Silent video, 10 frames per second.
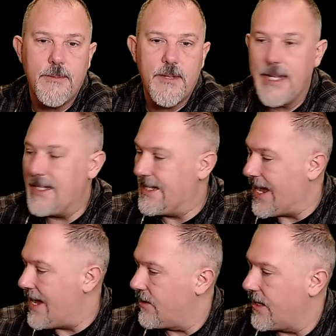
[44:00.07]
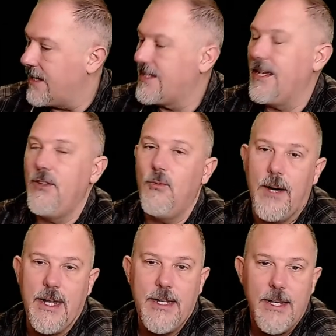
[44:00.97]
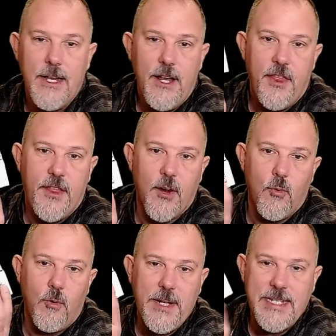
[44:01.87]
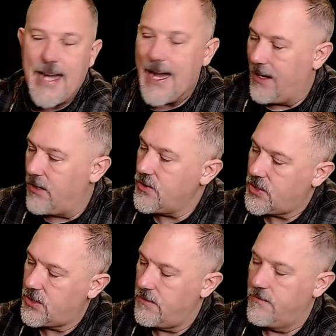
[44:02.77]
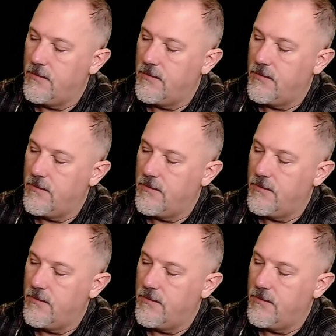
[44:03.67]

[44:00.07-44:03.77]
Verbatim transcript: delay down. And I'll tell you what, there will be dials